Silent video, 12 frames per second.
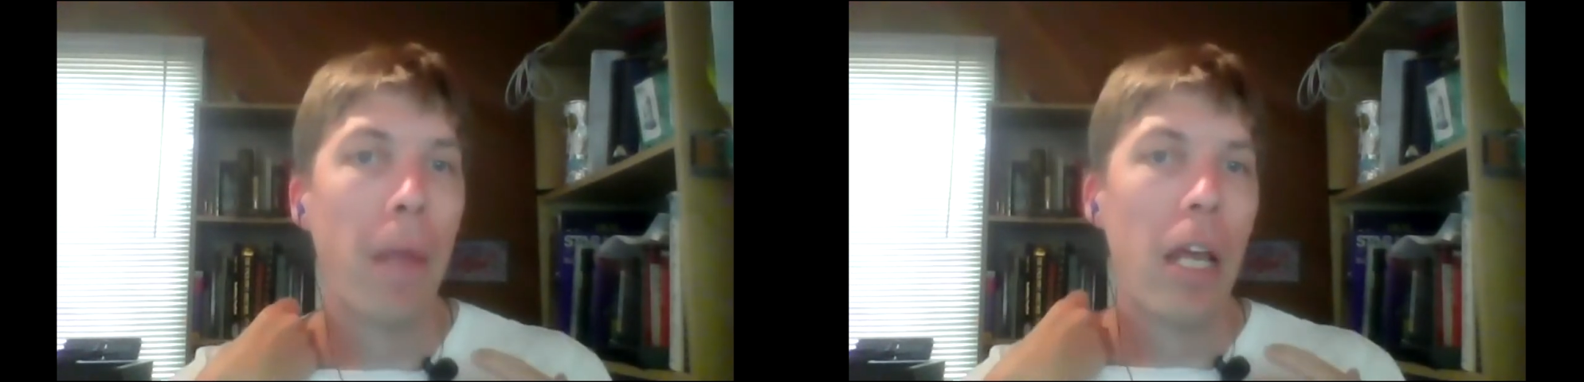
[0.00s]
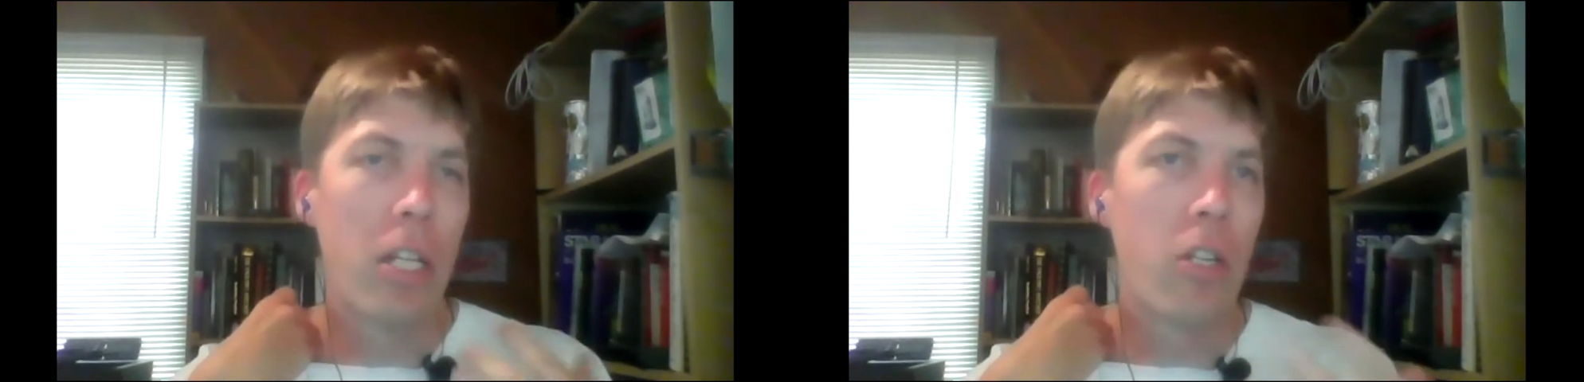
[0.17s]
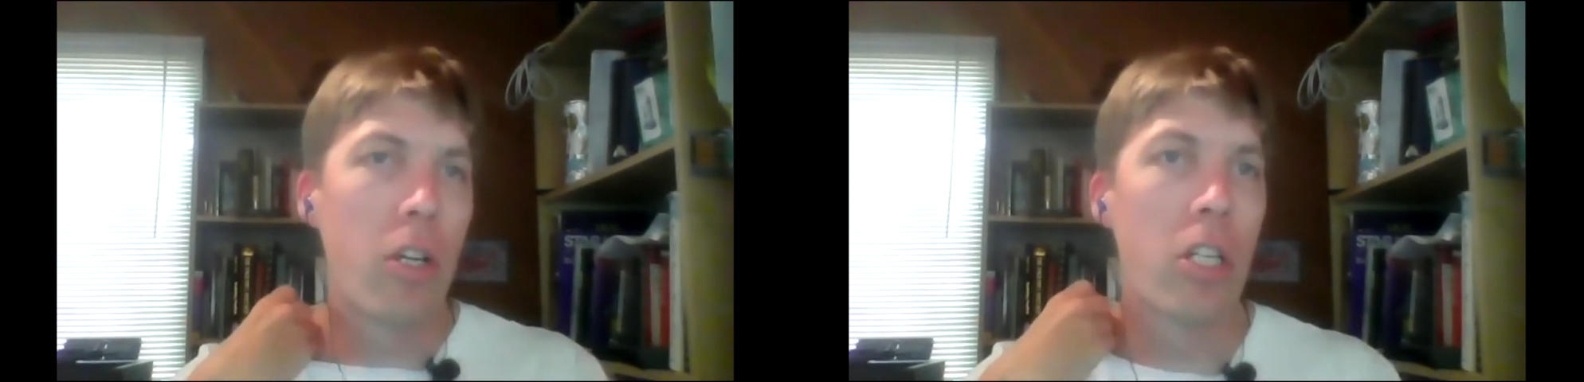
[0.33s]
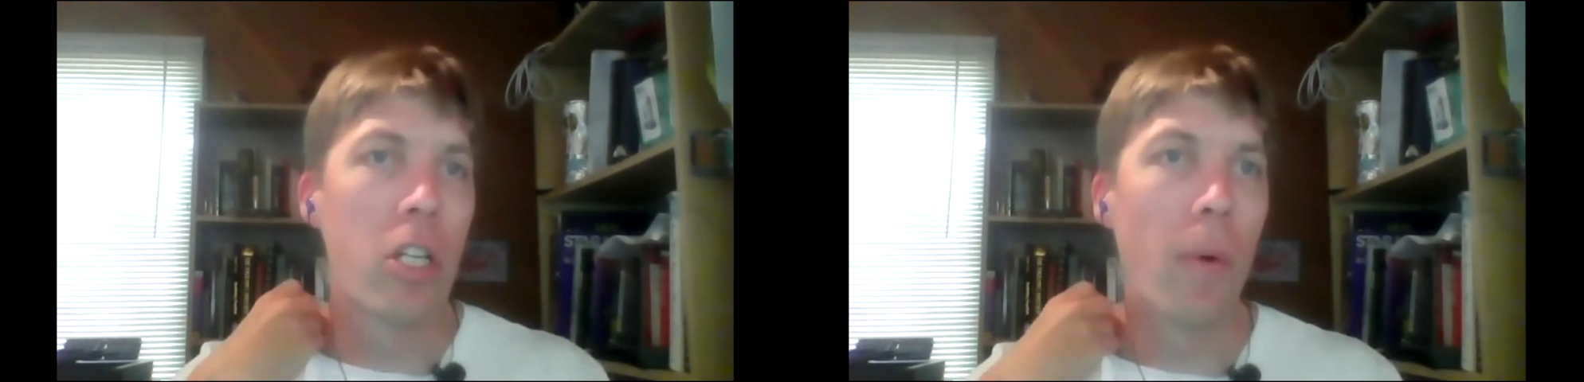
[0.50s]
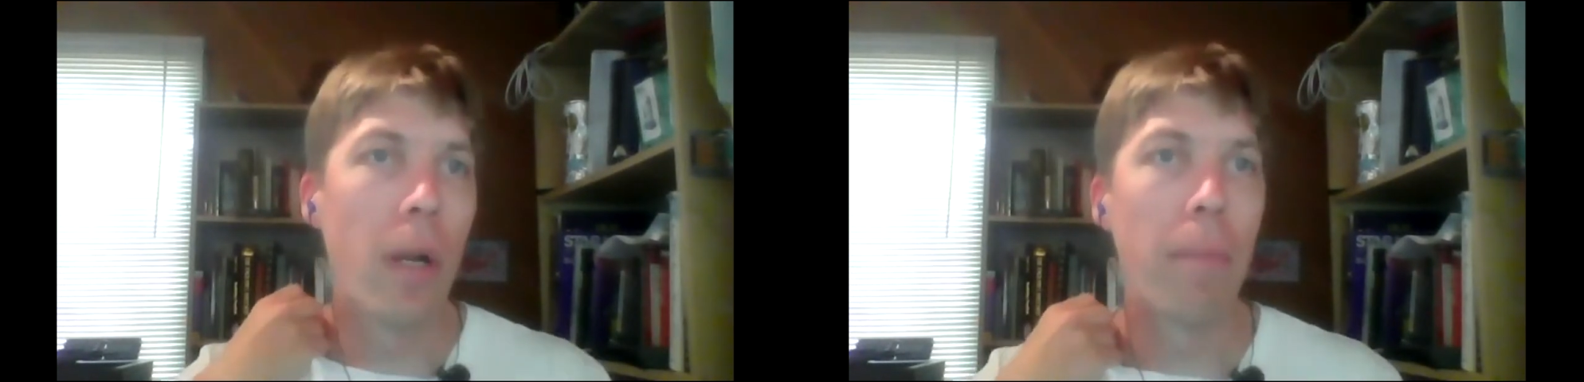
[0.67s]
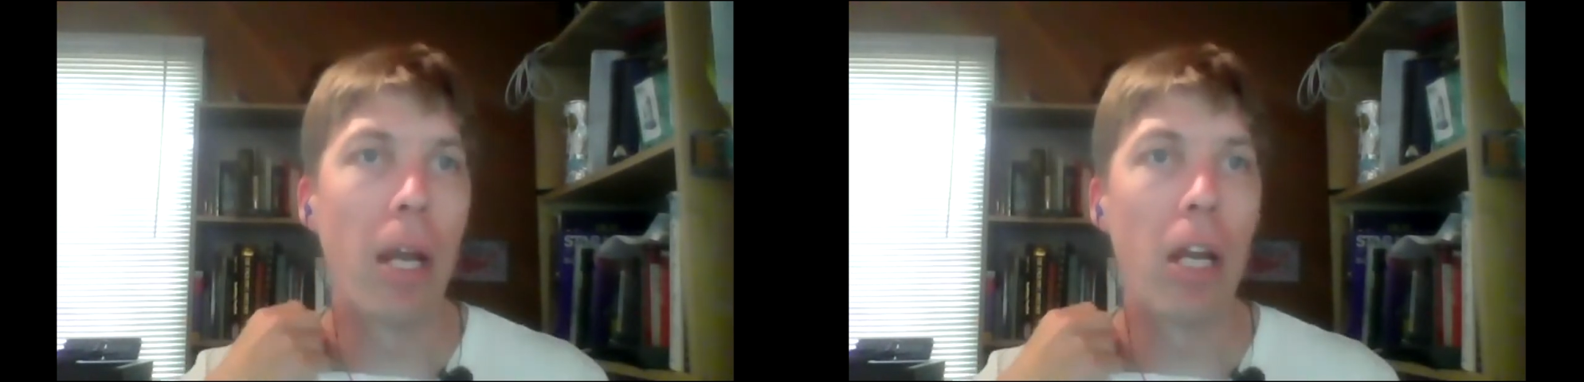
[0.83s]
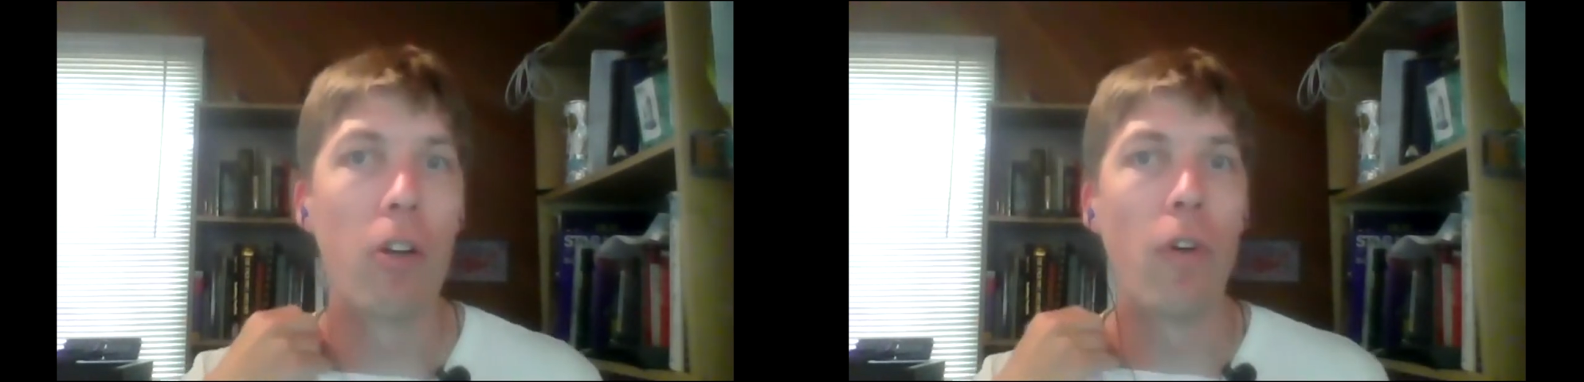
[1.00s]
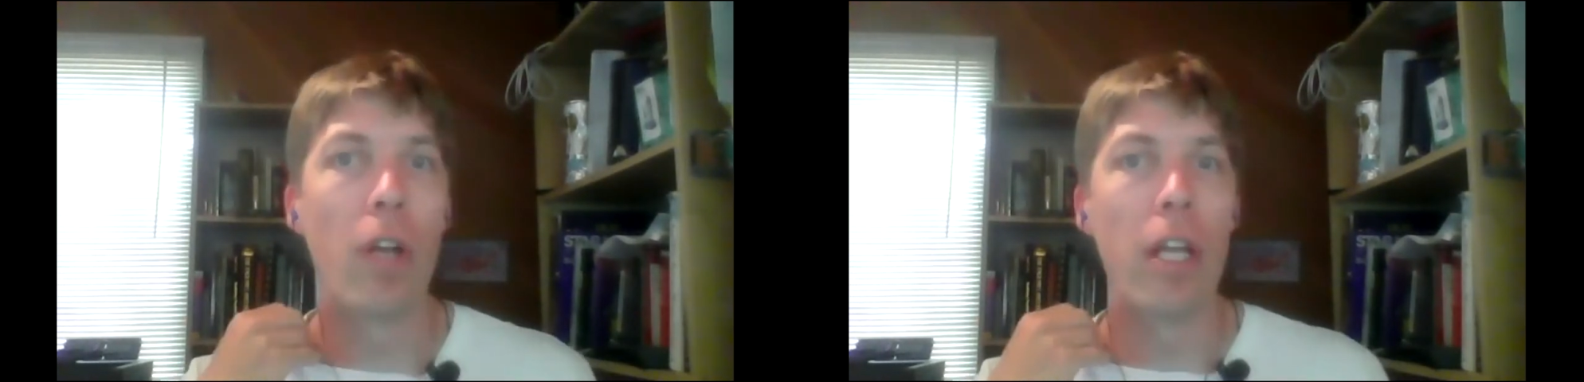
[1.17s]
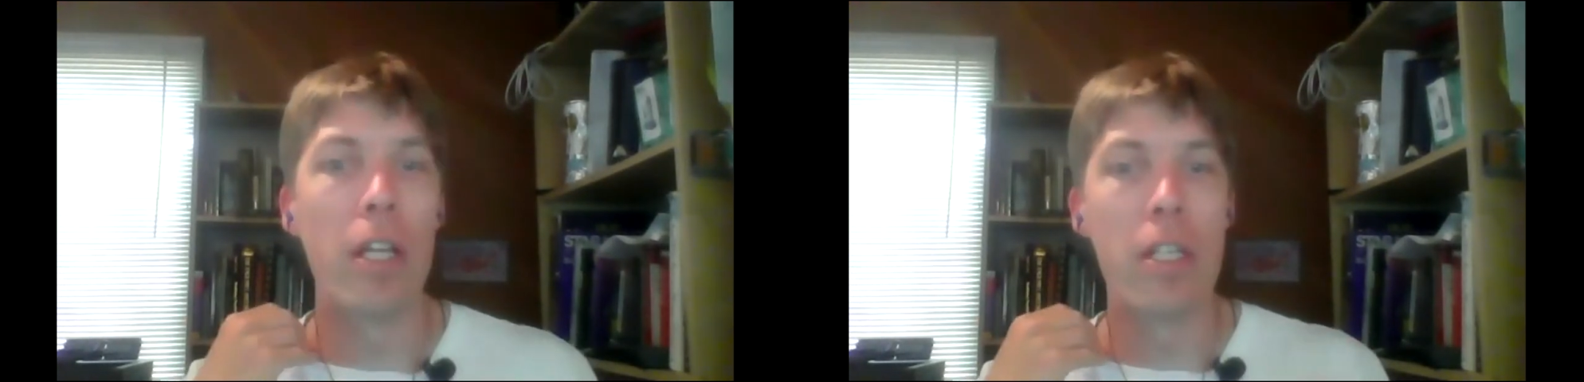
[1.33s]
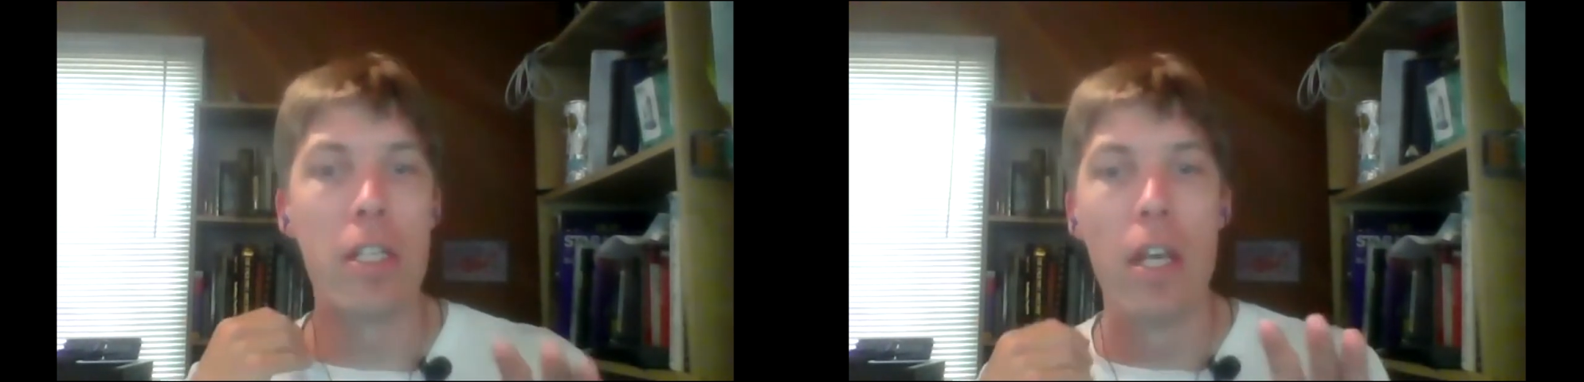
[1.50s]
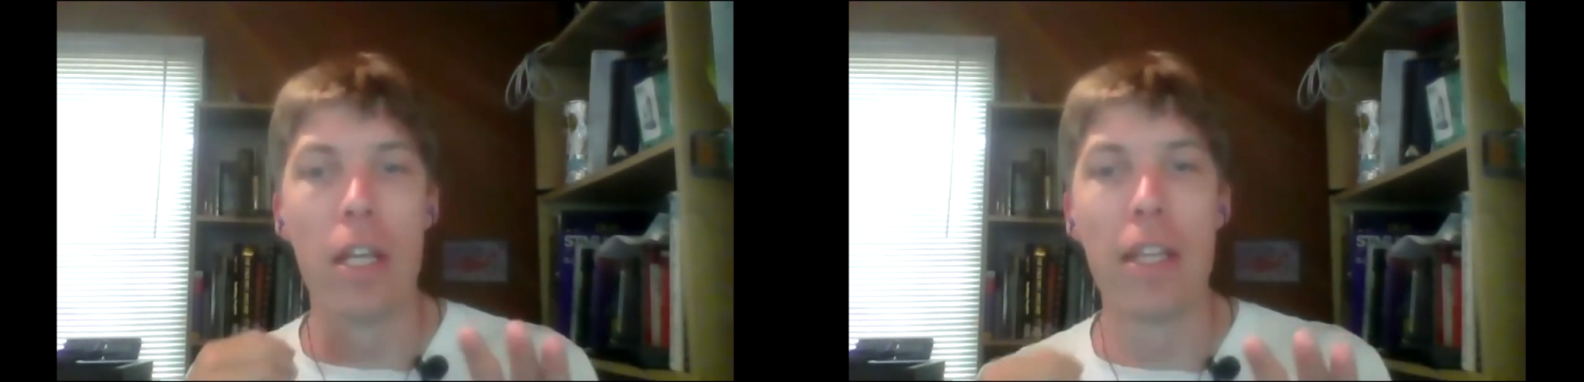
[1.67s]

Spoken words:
it's good to know where the microphone is.